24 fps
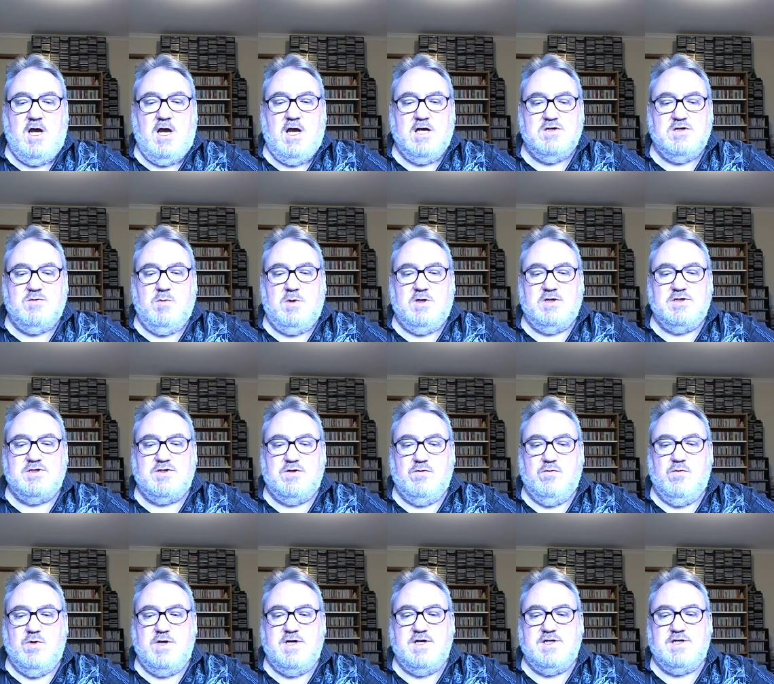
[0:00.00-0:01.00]
as well as the
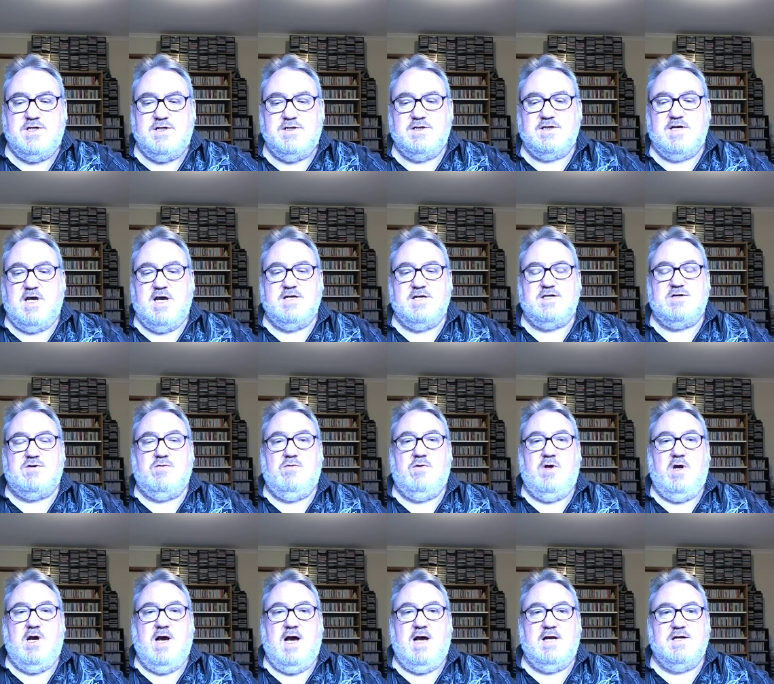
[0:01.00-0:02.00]
reasons
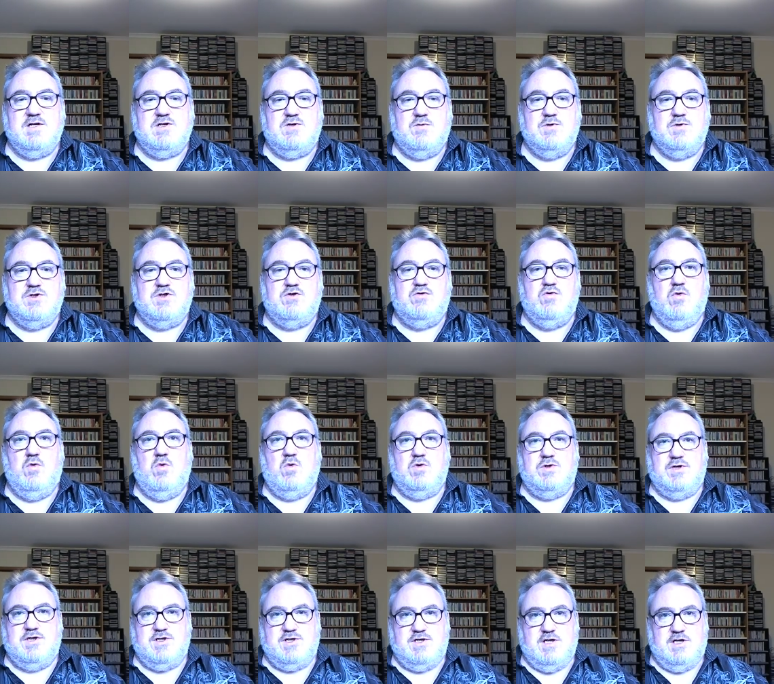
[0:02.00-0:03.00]
Castoriadis was drawn
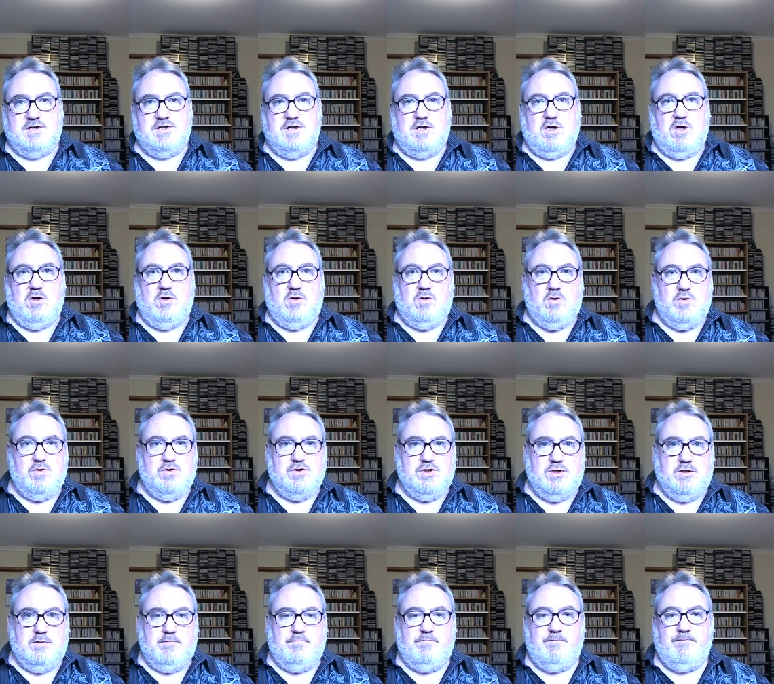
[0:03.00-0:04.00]
to such a conclusion.